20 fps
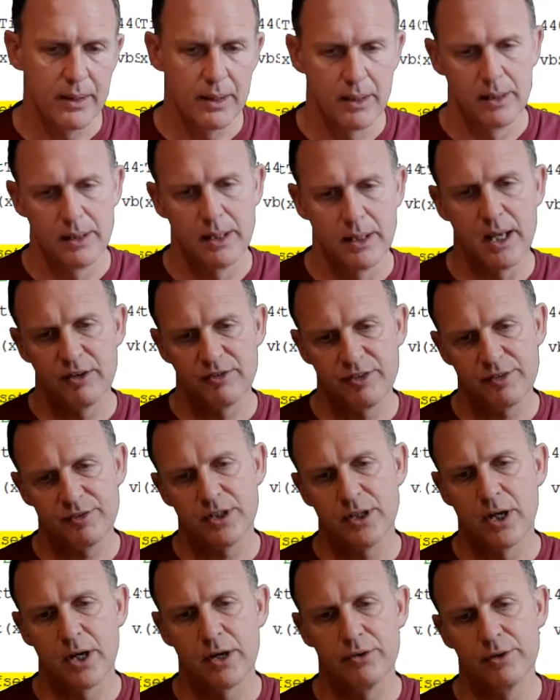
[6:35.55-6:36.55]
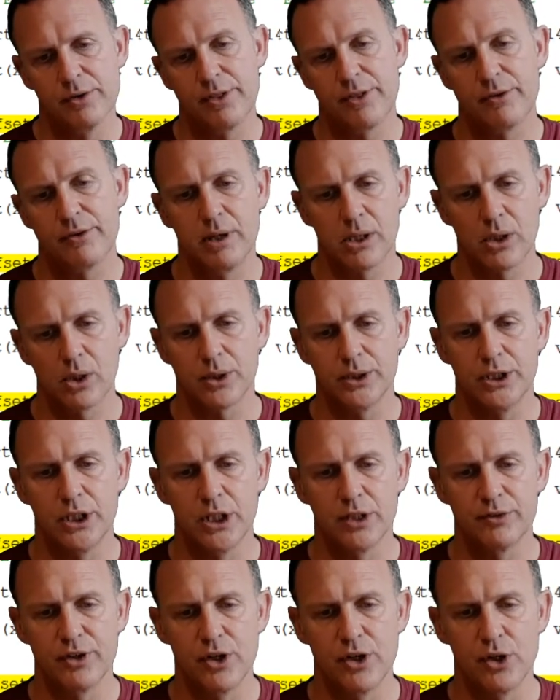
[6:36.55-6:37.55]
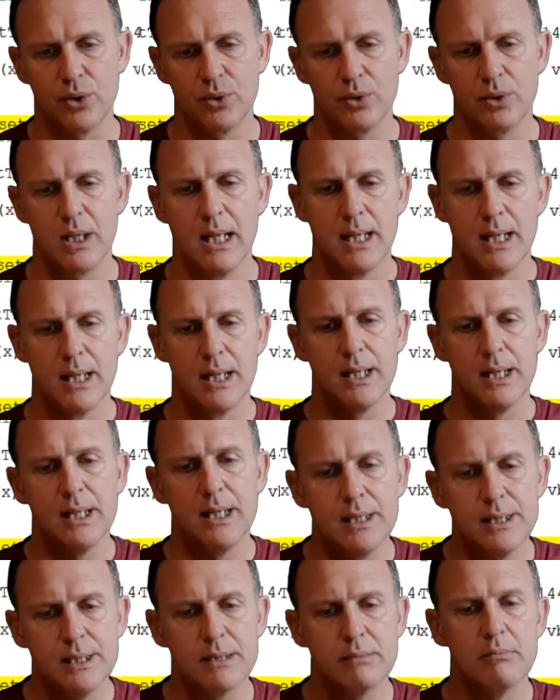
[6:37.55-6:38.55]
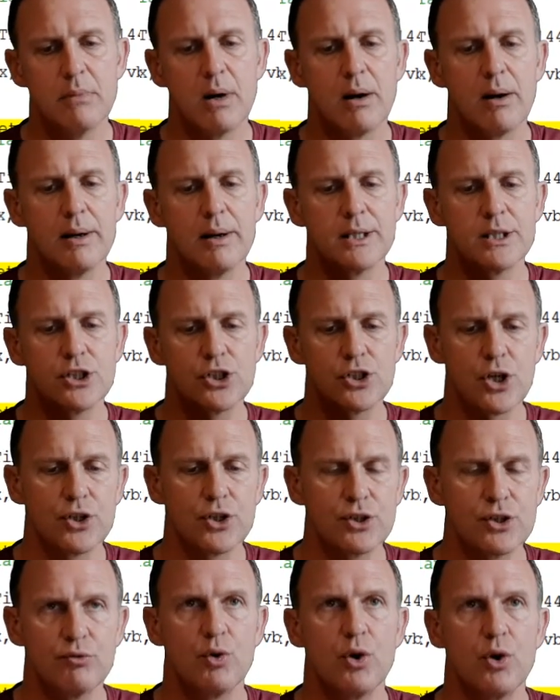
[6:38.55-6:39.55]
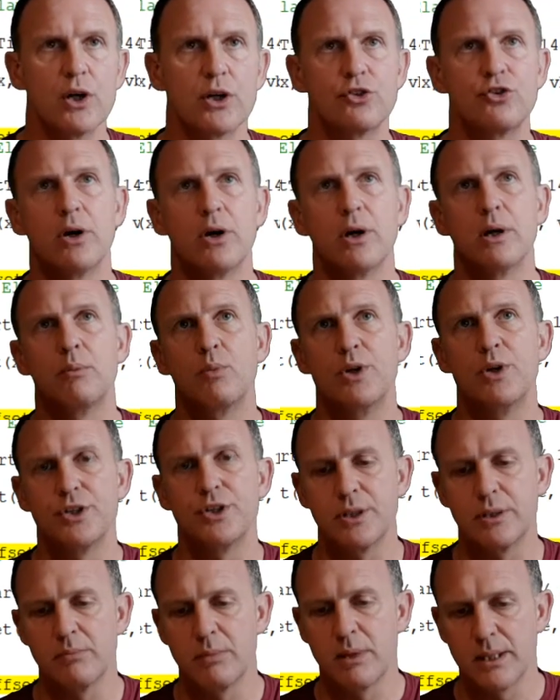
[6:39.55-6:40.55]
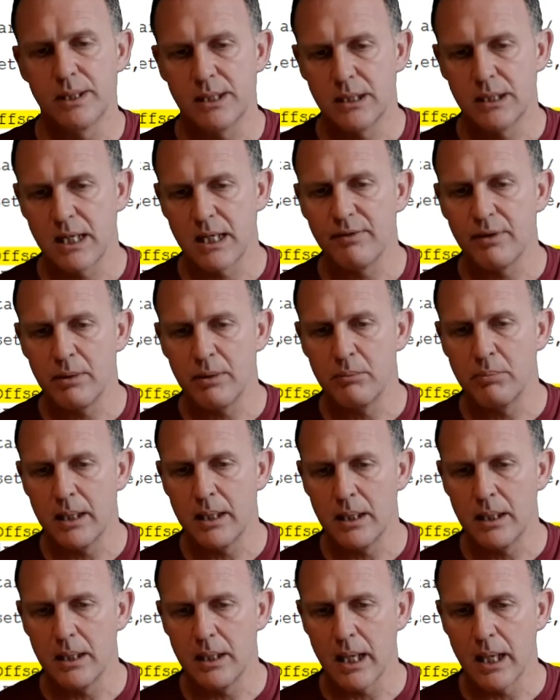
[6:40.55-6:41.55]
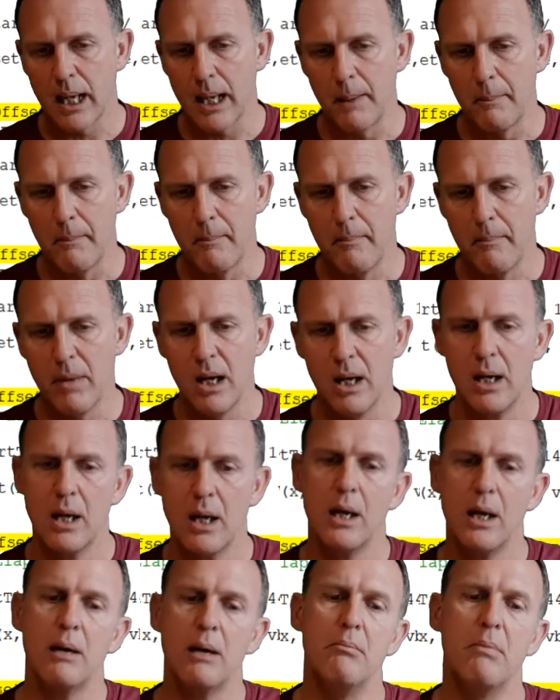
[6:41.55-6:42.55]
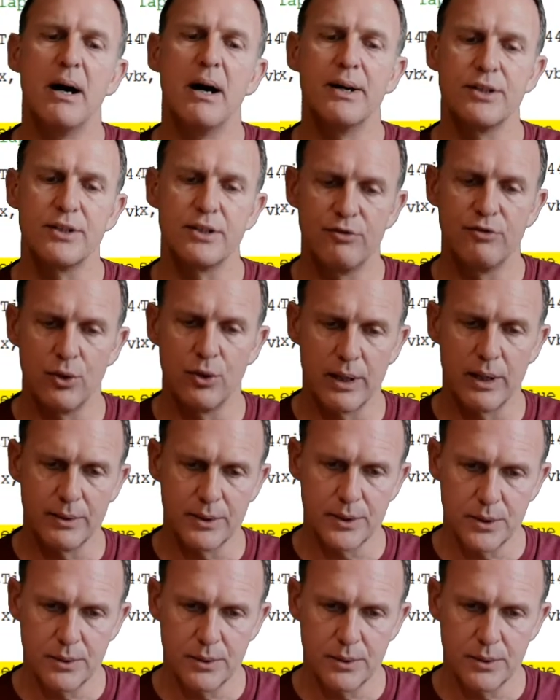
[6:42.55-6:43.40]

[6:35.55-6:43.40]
Now 1500, 3 o'clock in the afternoon, is my start of work time, which is my 7 p.m. minus the 4 hours.